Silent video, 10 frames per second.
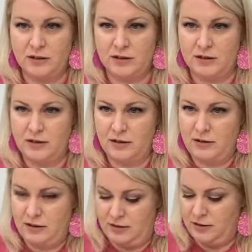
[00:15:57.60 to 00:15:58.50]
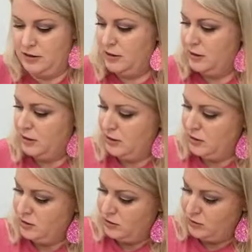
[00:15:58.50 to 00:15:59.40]
ton.
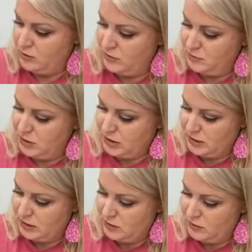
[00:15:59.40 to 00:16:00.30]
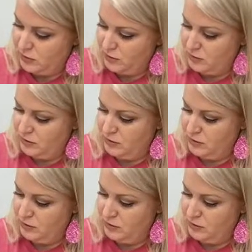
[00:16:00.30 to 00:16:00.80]
So I'm just going to do little